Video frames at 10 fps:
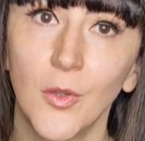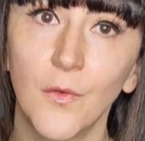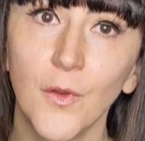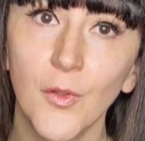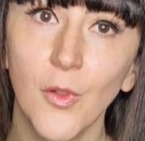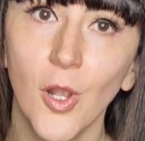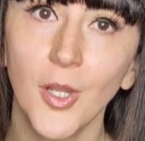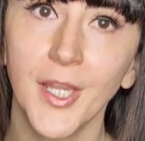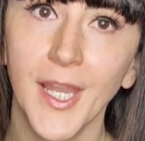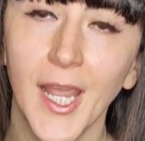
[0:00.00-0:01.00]
for
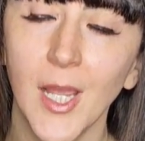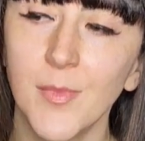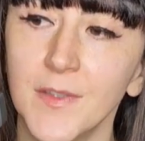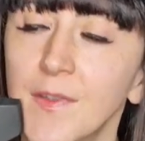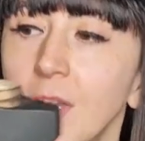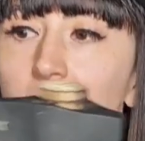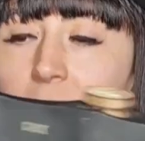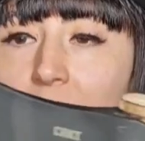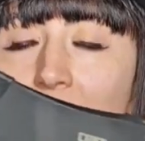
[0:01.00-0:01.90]
log cabins. So